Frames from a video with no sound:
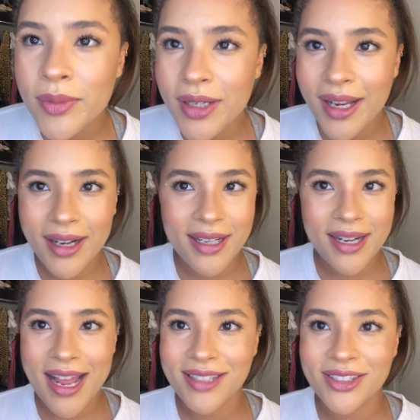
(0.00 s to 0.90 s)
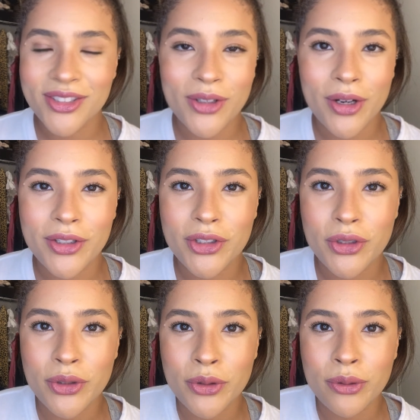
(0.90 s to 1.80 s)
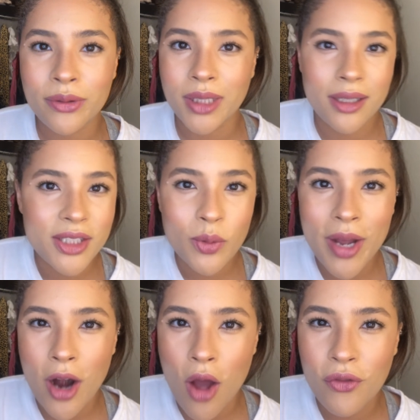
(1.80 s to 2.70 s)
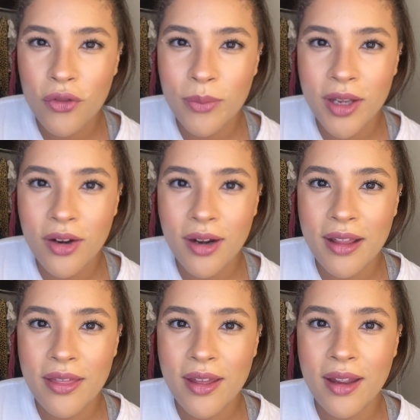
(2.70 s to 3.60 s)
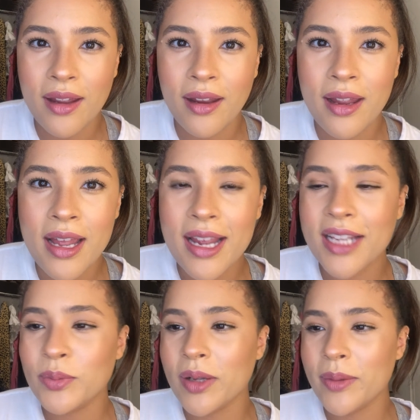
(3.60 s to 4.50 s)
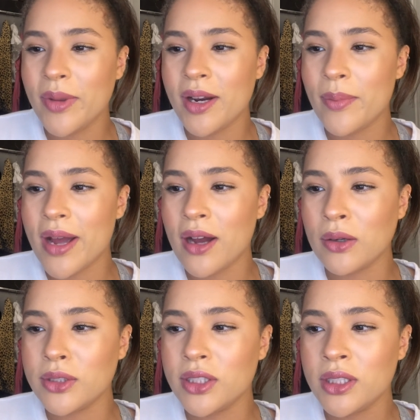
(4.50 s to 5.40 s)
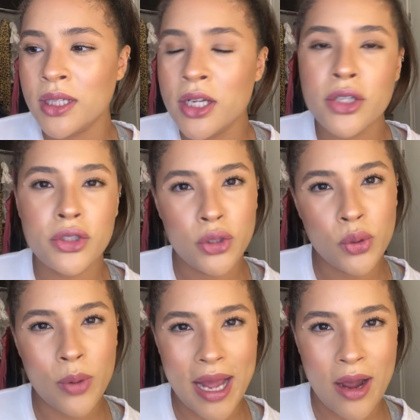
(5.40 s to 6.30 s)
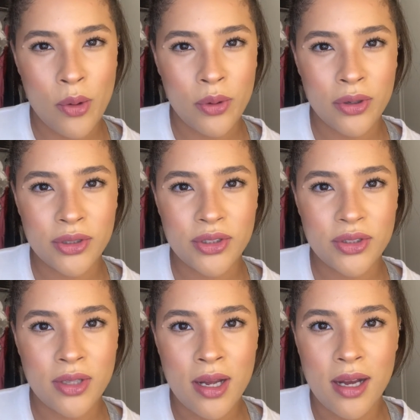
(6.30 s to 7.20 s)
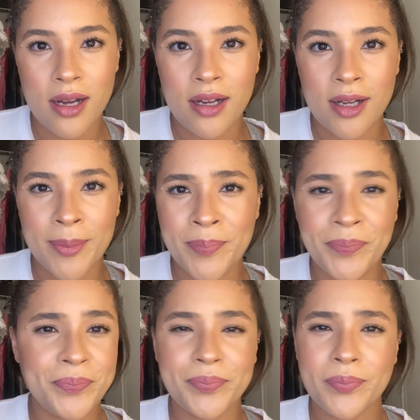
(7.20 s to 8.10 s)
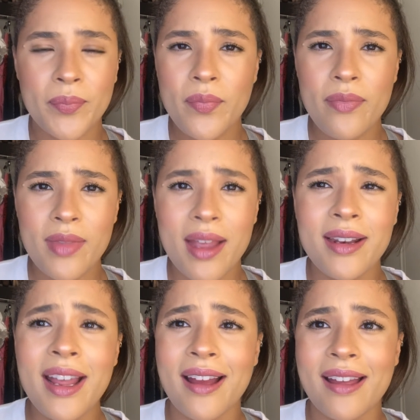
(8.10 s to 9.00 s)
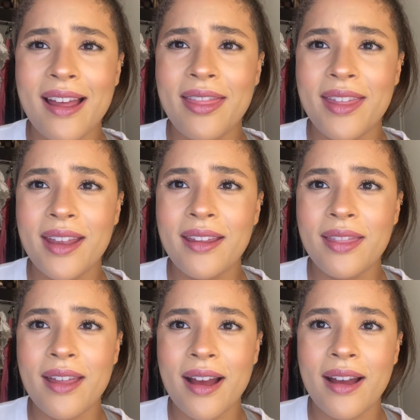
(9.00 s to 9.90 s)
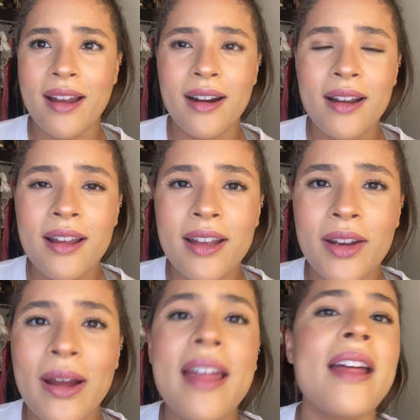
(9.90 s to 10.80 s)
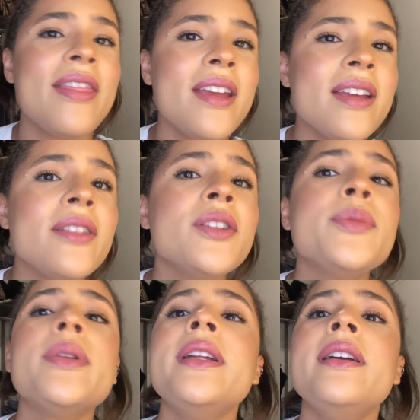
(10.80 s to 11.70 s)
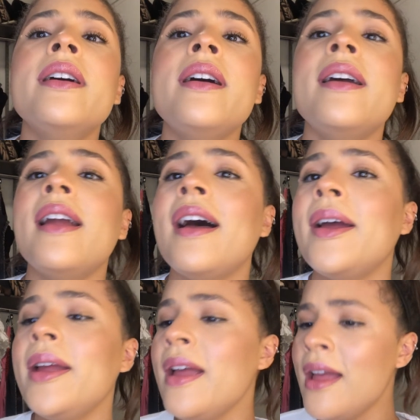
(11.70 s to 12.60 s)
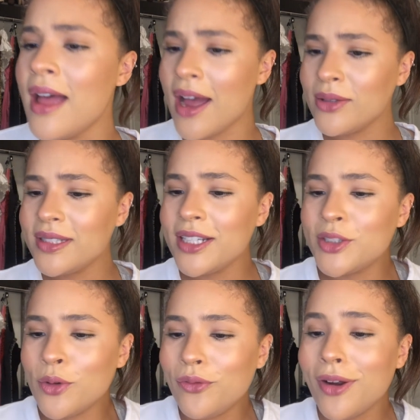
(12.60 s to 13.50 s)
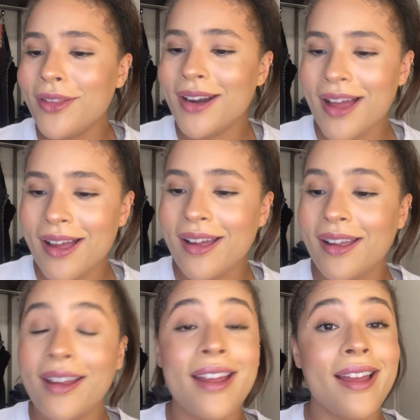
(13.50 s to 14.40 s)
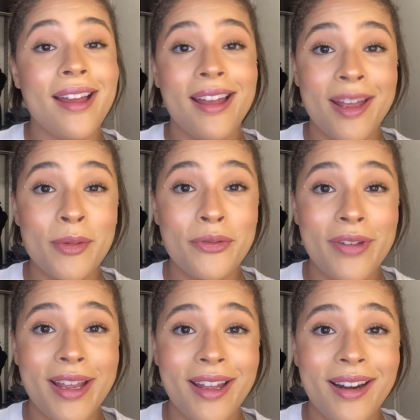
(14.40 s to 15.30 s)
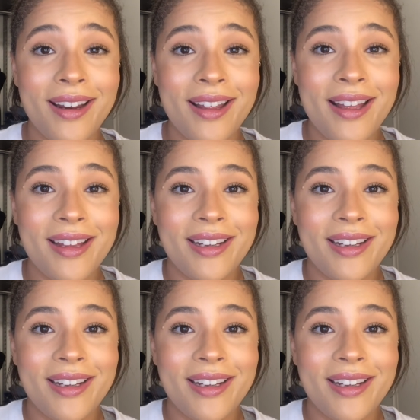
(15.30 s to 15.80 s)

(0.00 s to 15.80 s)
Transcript: But yeah, it hasn't started to sweat off of me or anything. It's probably been about 2 hours. And yeah, I think that, I think it looks pretty good. I would say so far that I am a fan.